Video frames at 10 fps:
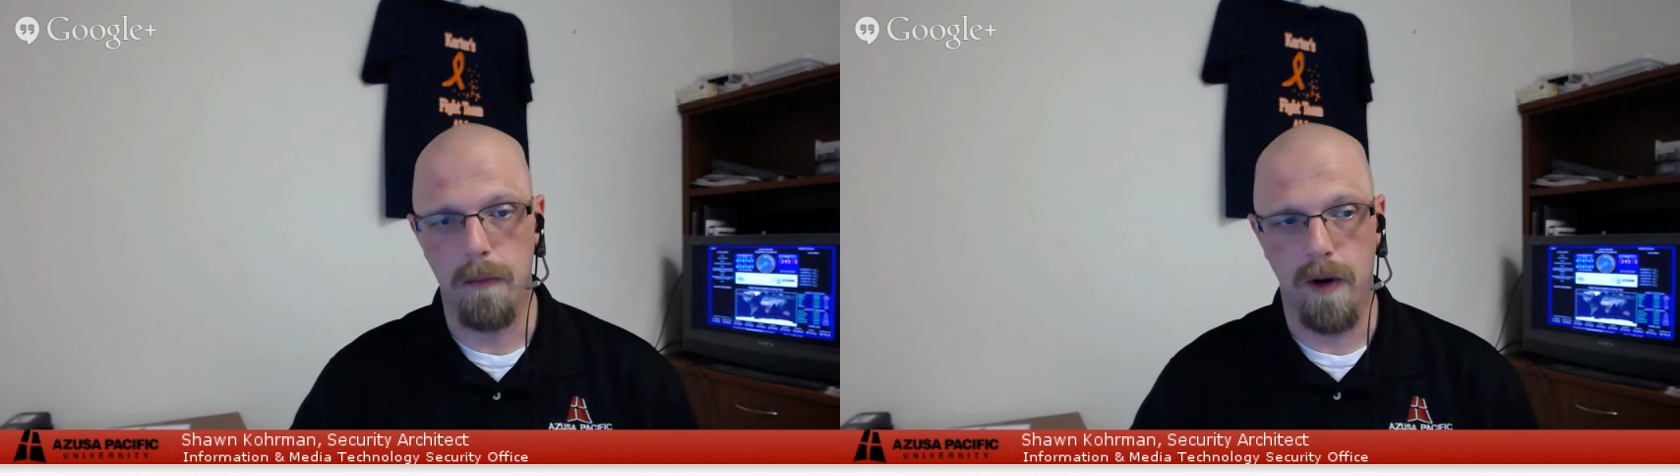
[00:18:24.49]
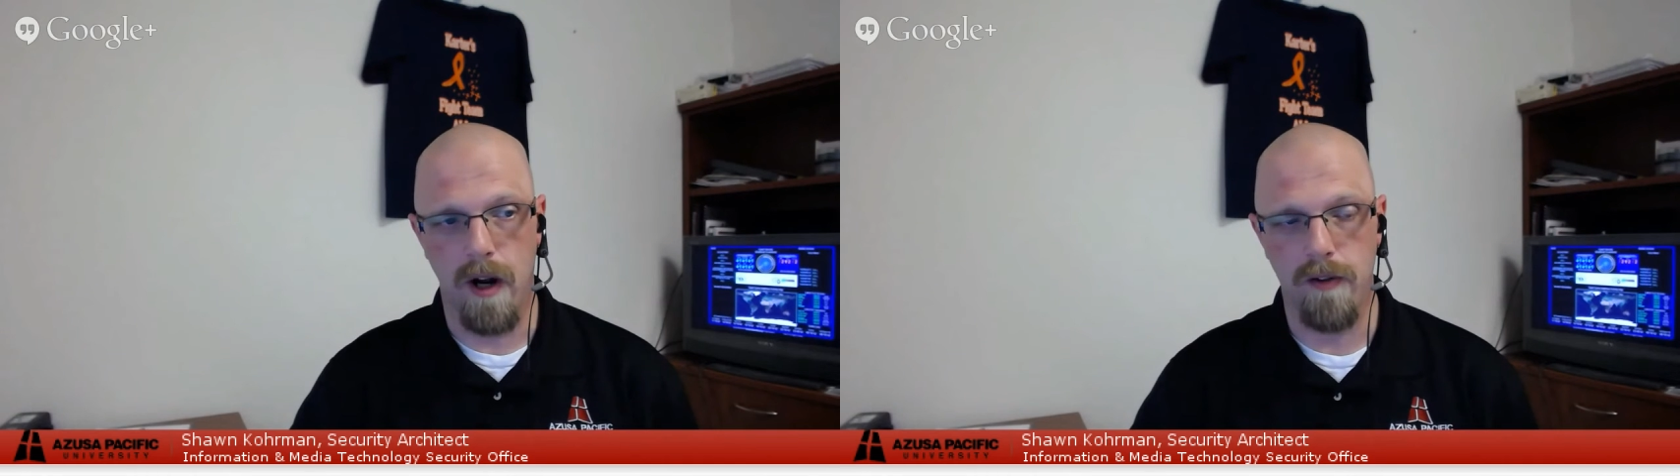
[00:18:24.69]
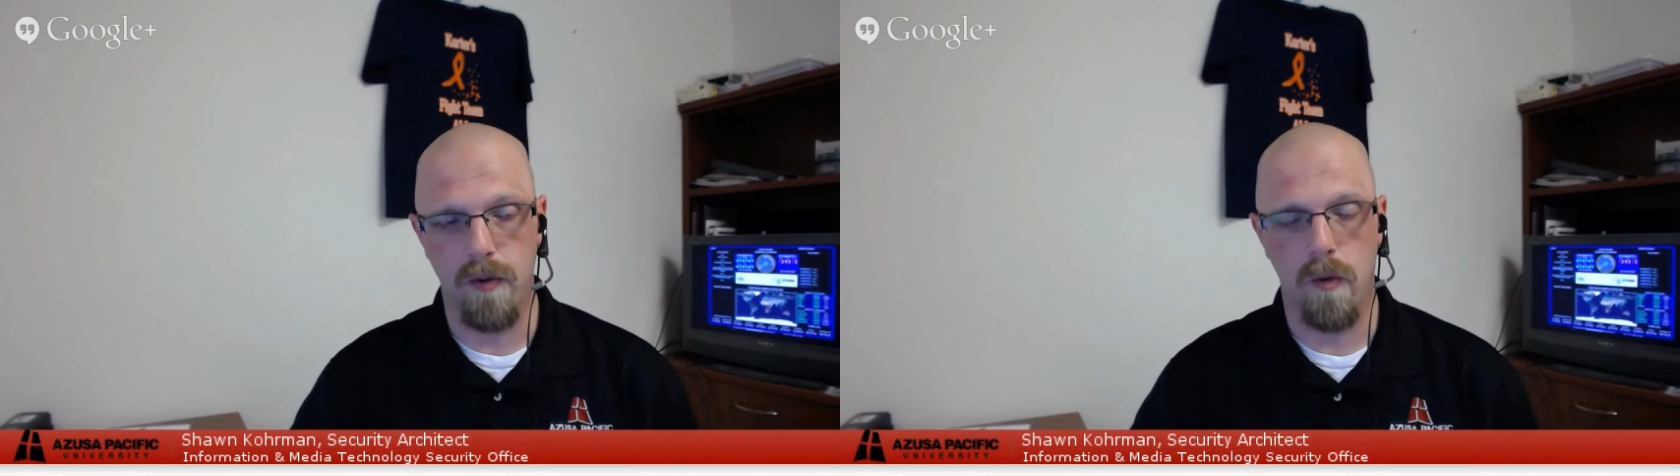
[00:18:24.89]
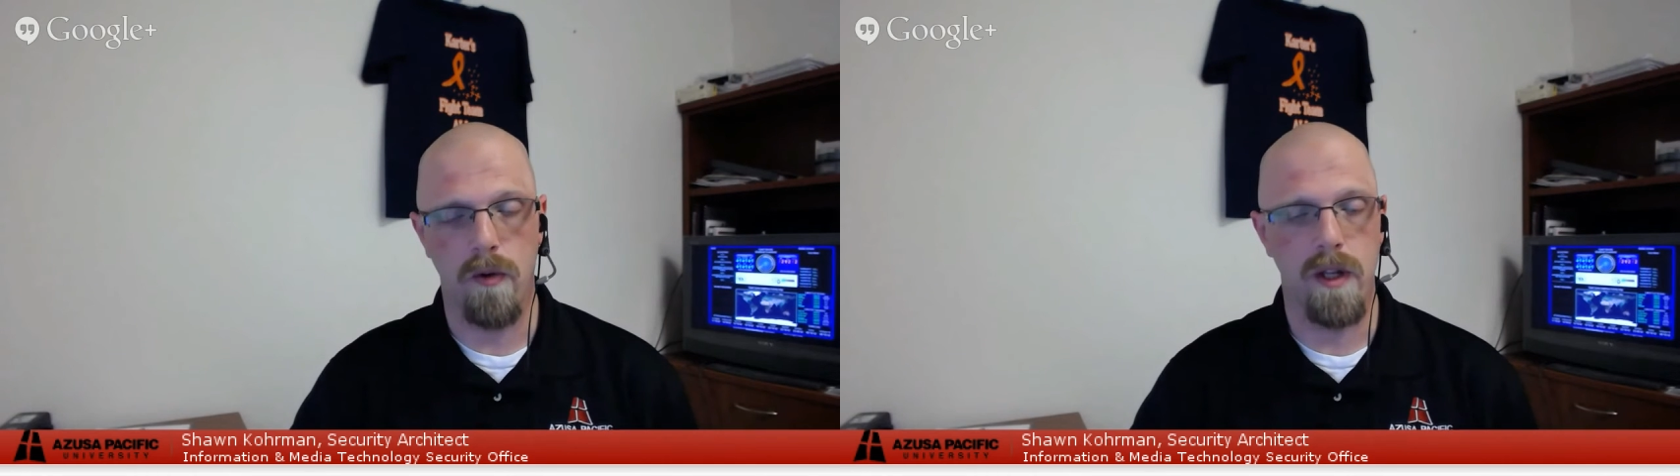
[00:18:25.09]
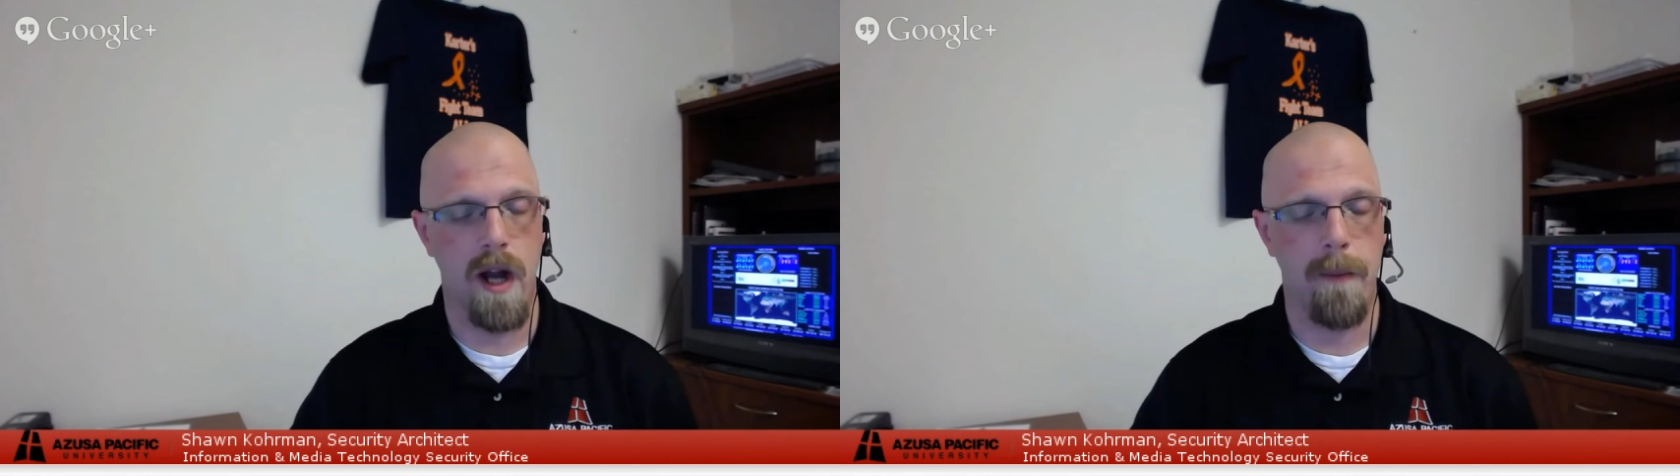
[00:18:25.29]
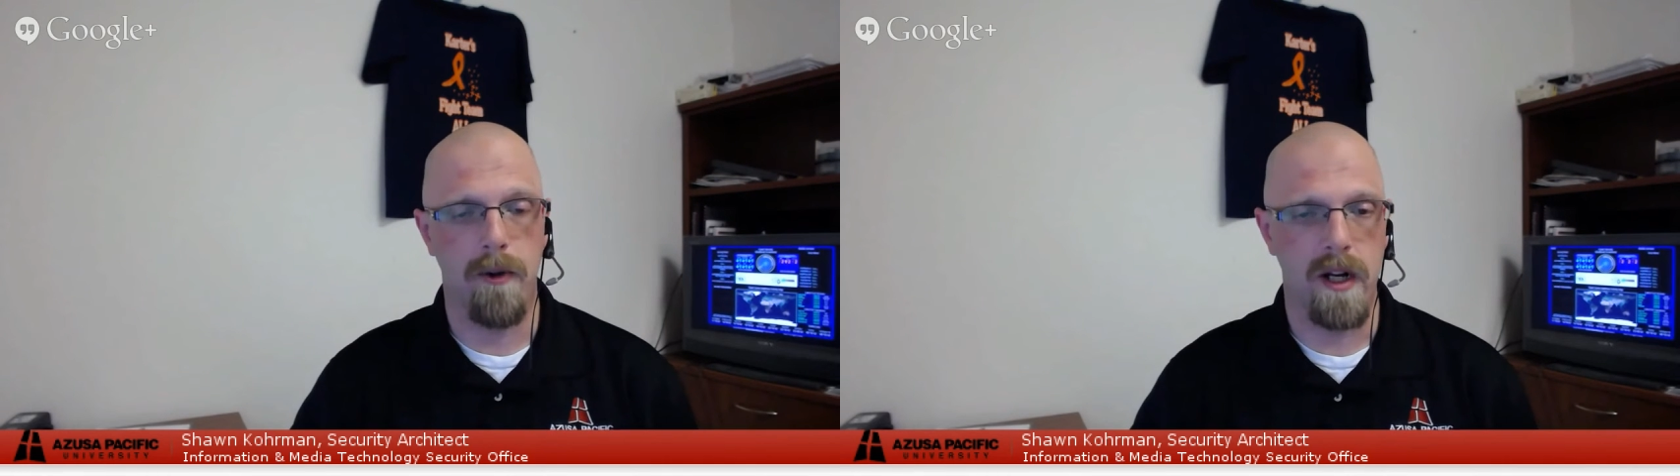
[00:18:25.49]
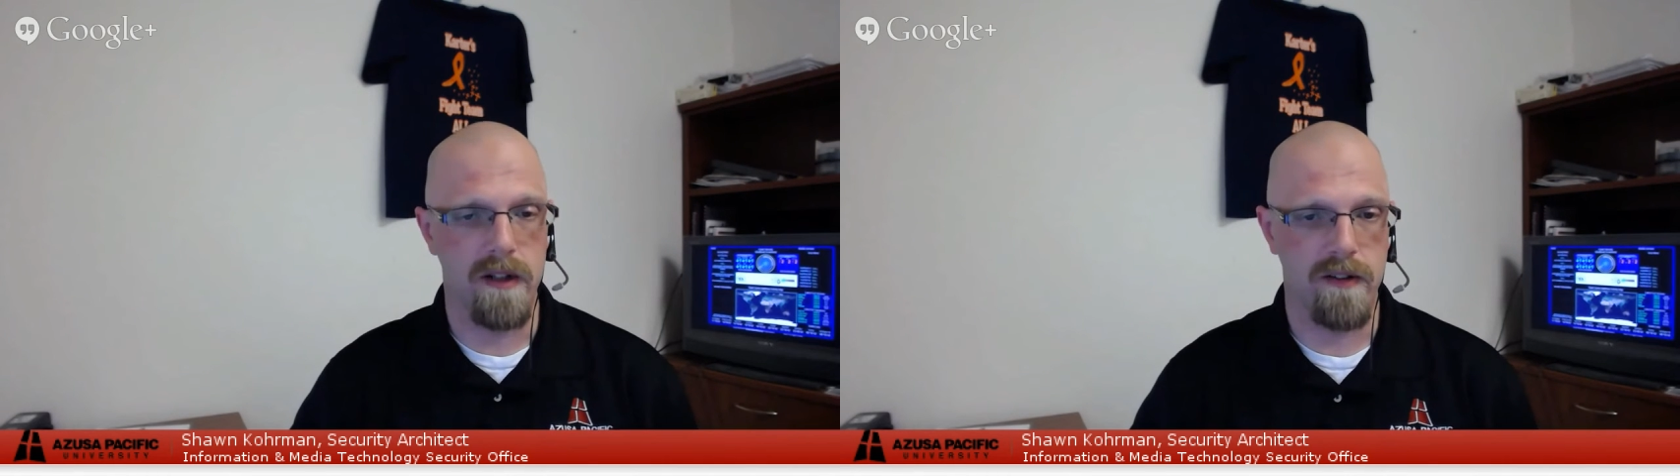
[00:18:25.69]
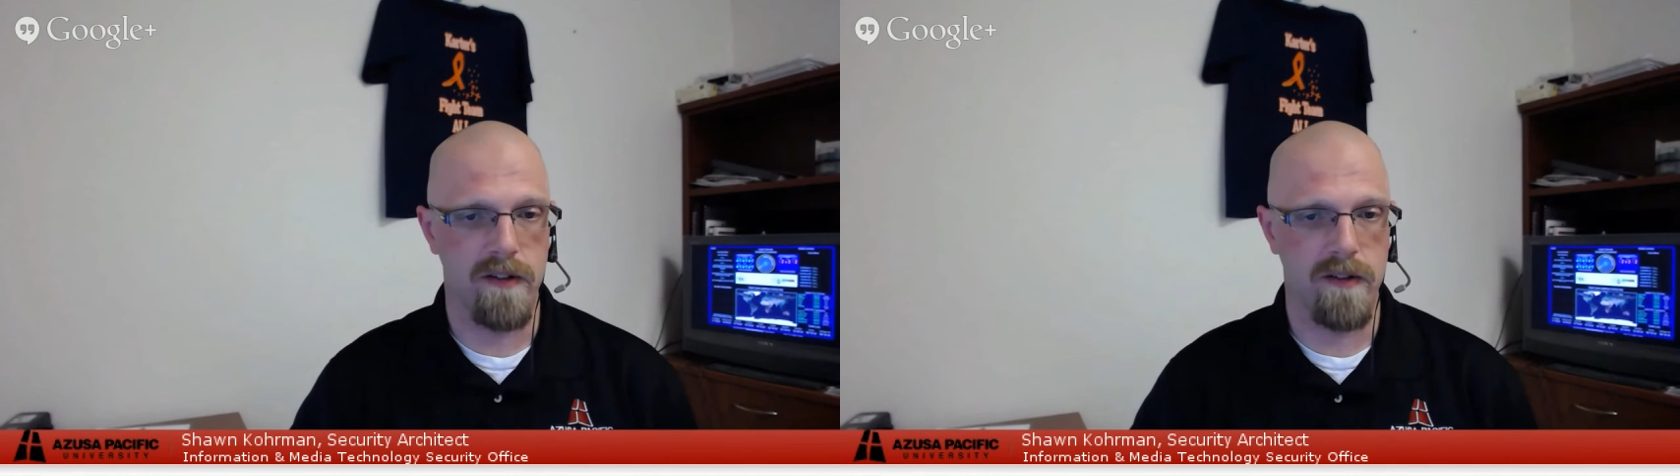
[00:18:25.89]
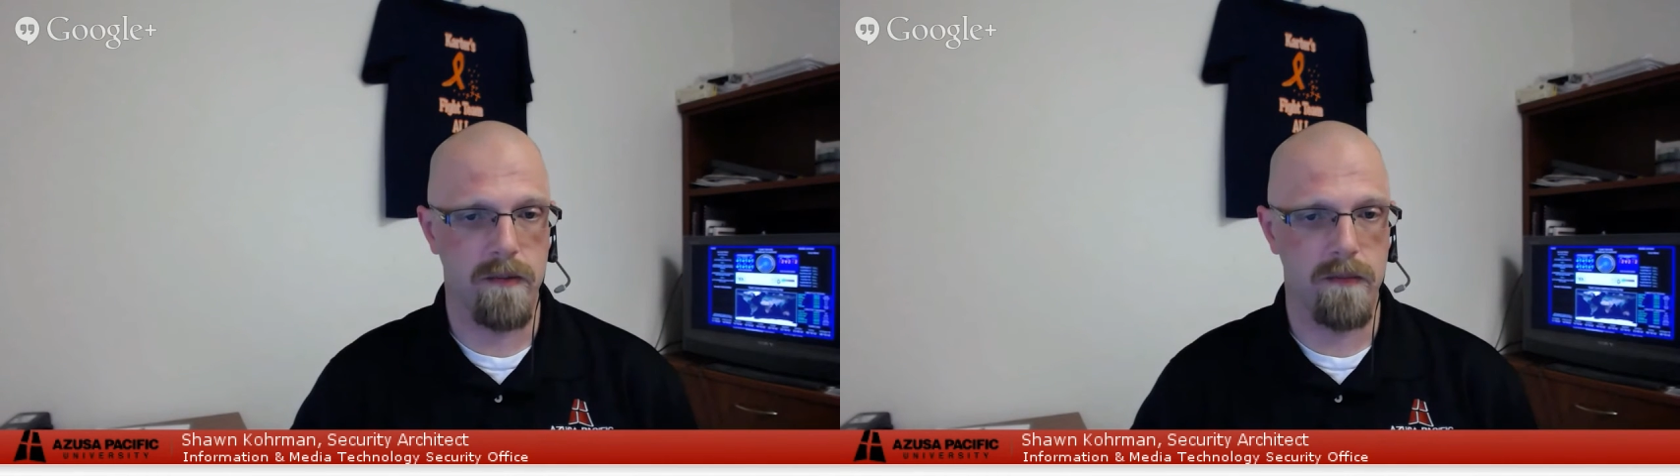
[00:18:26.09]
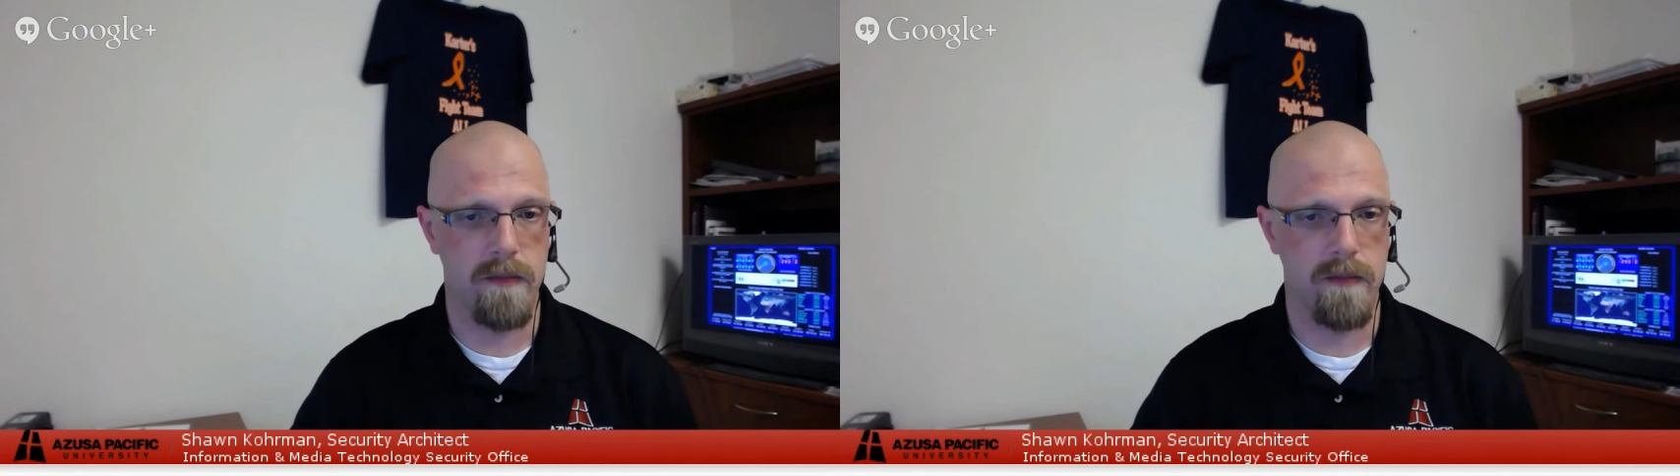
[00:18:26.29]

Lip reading: browser or the operating system,